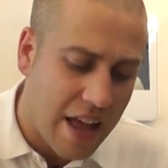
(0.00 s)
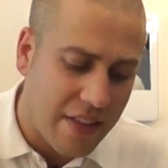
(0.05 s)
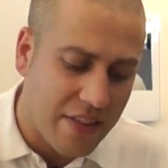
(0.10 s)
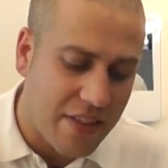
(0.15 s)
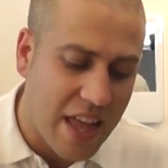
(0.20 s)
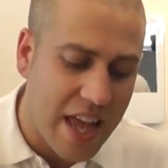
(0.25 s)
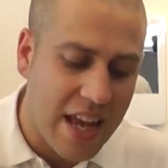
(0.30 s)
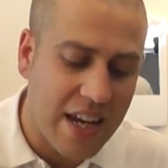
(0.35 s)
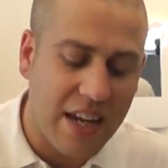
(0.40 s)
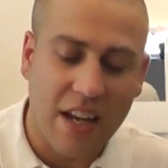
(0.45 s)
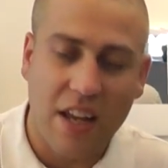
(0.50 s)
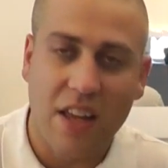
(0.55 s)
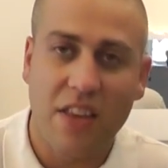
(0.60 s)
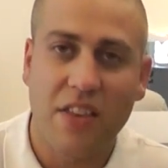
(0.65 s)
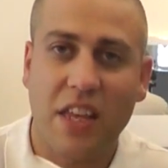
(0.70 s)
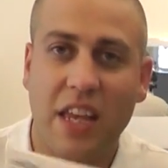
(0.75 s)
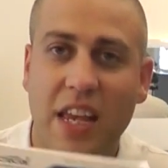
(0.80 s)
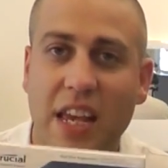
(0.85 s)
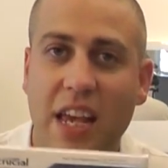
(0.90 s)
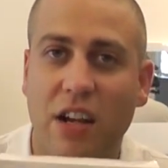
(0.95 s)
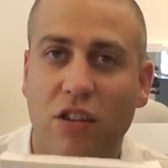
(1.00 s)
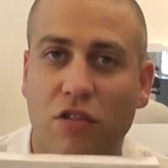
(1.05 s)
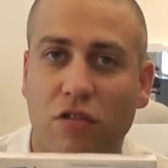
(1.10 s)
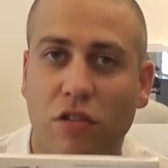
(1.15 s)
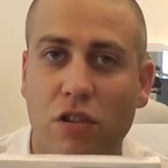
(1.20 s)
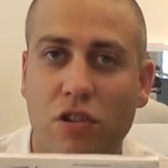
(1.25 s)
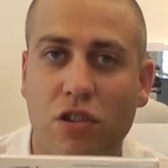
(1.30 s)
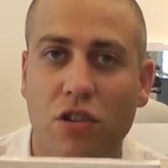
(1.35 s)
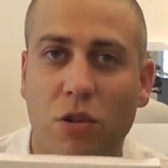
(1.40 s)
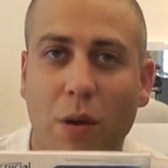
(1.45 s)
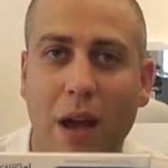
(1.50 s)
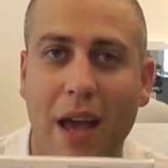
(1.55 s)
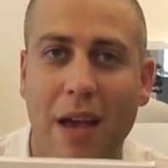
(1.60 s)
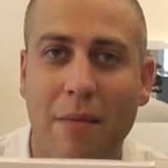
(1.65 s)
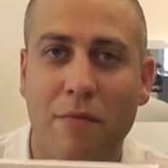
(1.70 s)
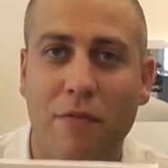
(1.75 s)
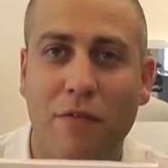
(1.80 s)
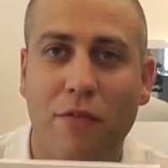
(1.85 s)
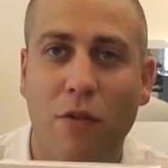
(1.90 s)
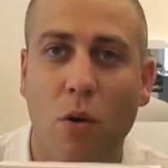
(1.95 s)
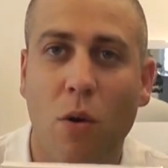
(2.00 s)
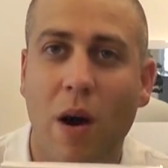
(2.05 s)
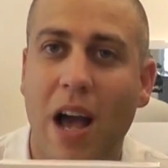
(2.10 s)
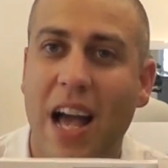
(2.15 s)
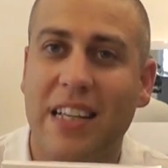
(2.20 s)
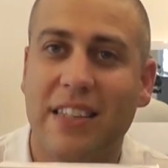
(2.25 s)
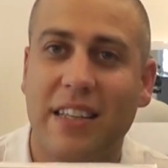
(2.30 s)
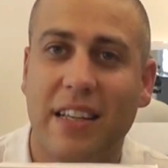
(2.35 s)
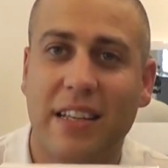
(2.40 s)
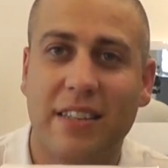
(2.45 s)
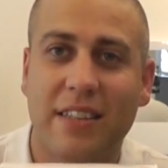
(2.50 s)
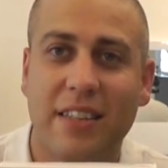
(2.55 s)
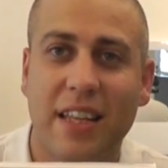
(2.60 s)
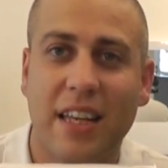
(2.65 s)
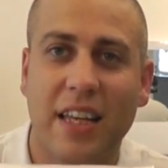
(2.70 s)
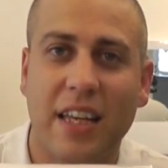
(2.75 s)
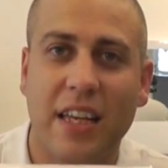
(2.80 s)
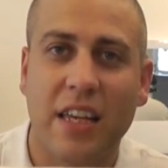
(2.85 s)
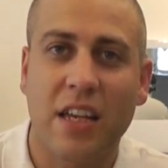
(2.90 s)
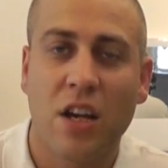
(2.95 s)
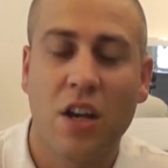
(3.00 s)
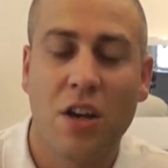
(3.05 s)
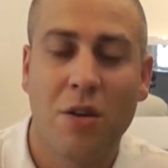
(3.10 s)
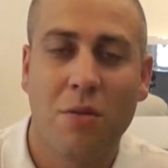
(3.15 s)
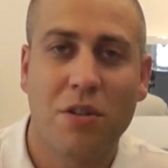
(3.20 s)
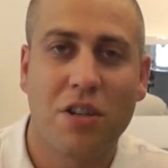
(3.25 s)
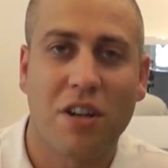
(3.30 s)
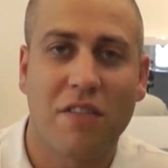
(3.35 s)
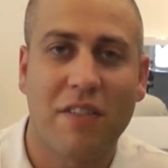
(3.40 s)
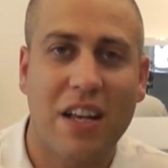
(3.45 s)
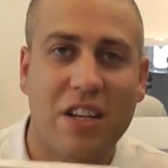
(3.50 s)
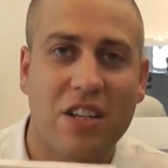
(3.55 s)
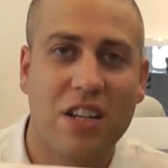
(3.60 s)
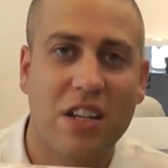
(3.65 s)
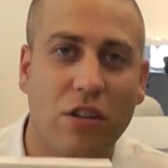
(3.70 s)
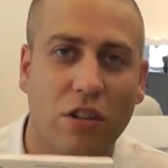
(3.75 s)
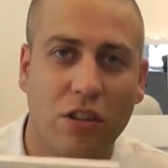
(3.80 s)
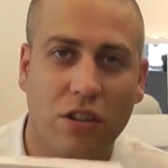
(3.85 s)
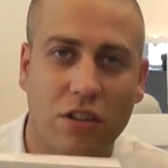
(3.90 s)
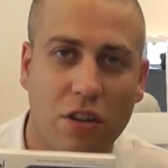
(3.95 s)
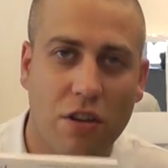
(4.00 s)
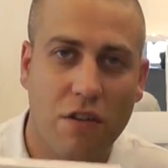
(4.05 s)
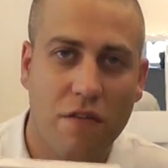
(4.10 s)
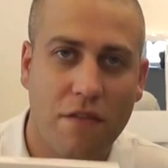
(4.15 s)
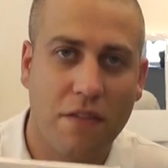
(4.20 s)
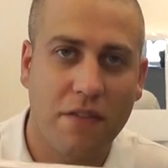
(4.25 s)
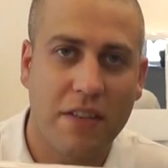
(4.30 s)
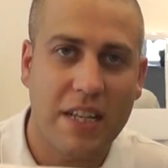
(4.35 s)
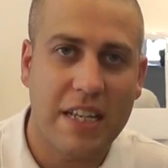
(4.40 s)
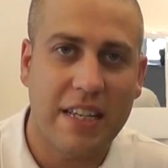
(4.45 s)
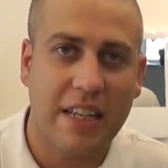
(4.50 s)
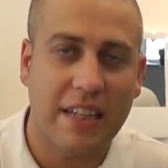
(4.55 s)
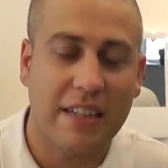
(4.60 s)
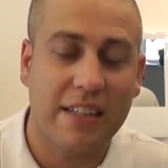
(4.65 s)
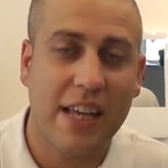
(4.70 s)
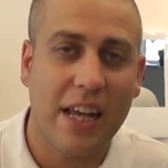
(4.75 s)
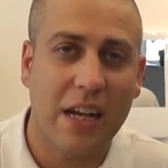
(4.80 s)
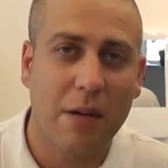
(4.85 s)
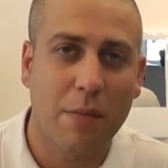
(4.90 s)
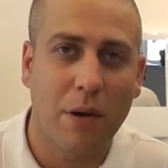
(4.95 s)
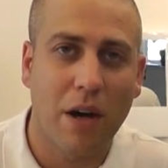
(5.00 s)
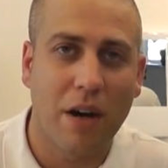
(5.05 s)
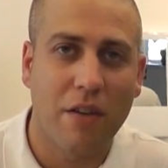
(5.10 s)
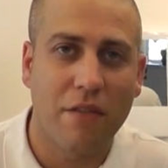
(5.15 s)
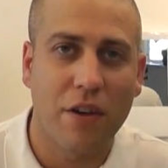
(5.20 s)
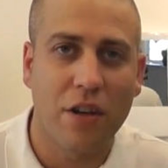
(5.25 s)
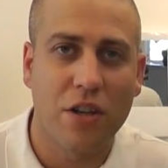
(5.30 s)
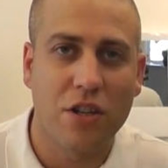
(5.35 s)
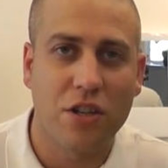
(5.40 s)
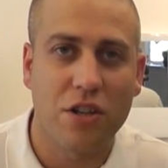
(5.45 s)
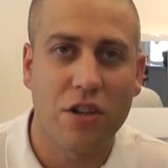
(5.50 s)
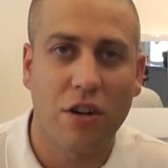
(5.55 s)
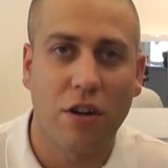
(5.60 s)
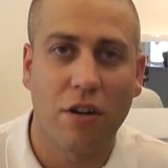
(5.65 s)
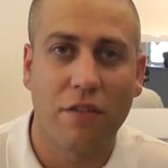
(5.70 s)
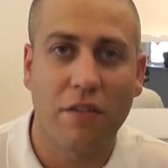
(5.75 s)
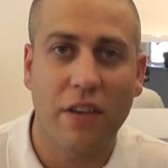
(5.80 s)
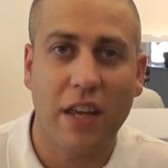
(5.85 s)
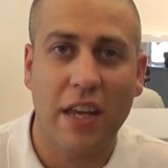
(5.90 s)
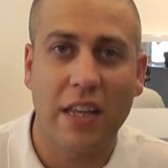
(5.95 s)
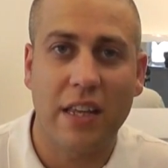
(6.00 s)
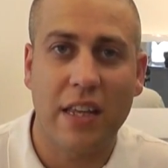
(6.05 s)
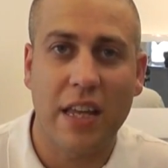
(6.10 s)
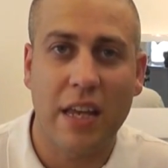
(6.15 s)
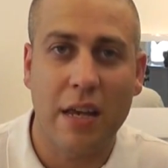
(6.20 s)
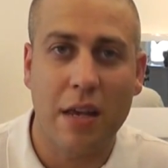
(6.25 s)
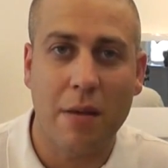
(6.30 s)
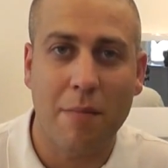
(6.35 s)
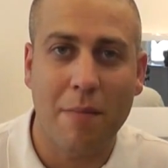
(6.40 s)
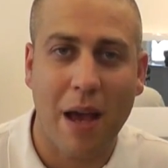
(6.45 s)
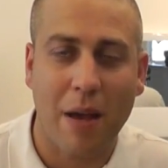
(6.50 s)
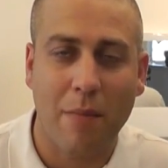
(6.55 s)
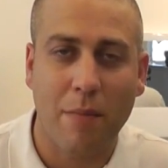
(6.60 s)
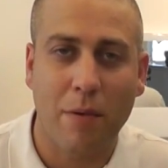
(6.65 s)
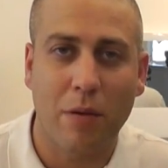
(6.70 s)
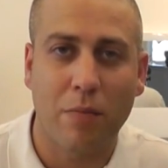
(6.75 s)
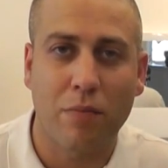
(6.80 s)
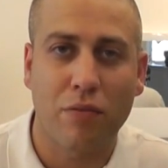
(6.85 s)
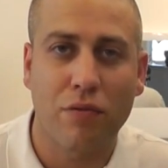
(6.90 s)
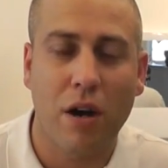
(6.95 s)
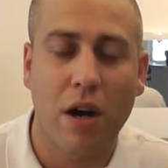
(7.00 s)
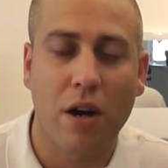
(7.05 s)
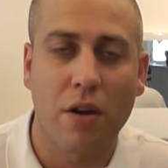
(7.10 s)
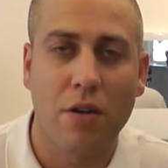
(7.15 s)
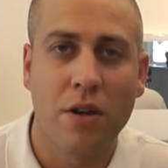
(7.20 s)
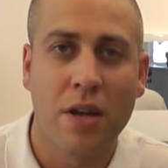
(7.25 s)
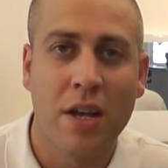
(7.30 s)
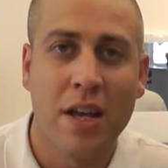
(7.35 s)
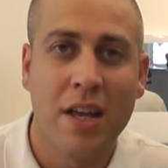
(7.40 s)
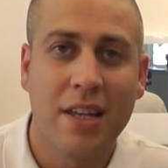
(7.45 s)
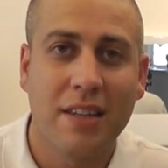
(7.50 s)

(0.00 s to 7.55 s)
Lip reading: And then the crucial M4 SSD, which I've actually got a 256GB version of in the MacBook Pro.